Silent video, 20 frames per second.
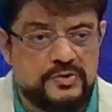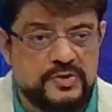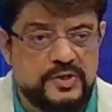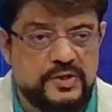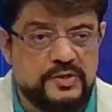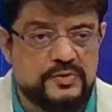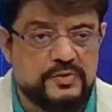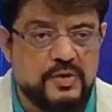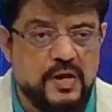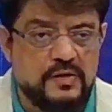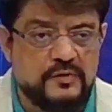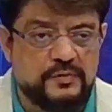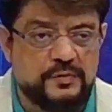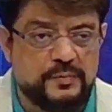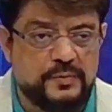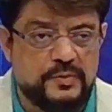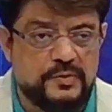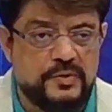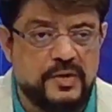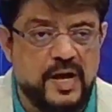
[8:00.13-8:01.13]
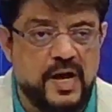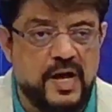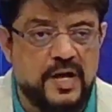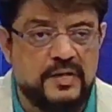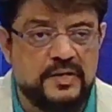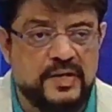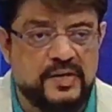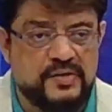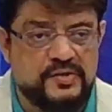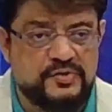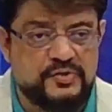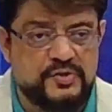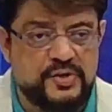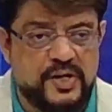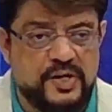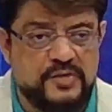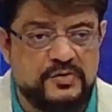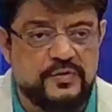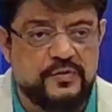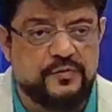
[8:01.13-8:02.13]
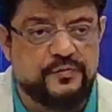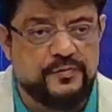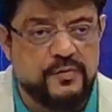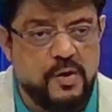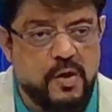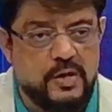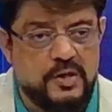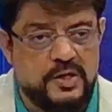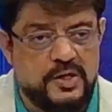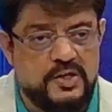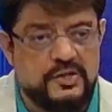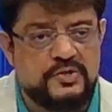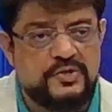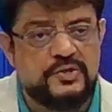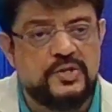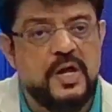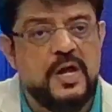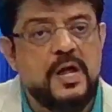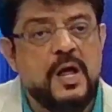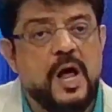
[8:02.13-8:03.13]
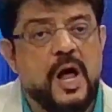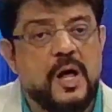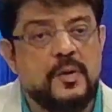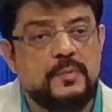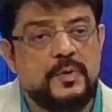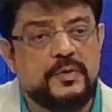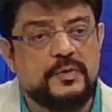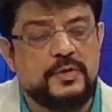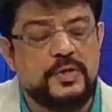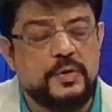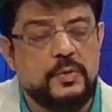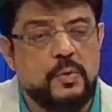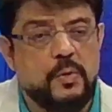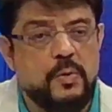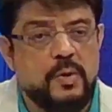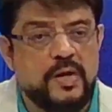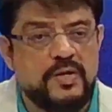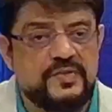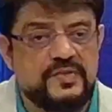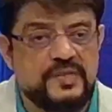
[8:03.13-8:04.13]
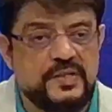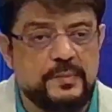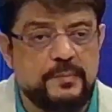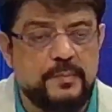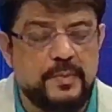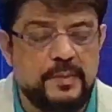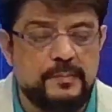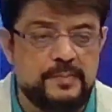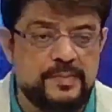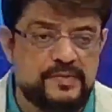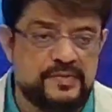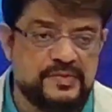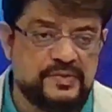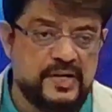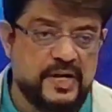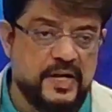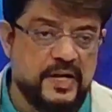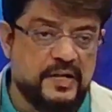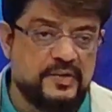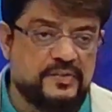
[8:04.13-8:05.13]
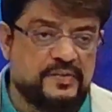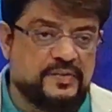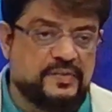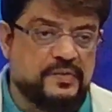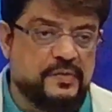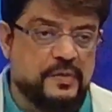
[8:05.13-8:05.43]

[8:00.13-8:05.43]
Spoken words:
transfer, and exchange of knowledge among the OIC member states.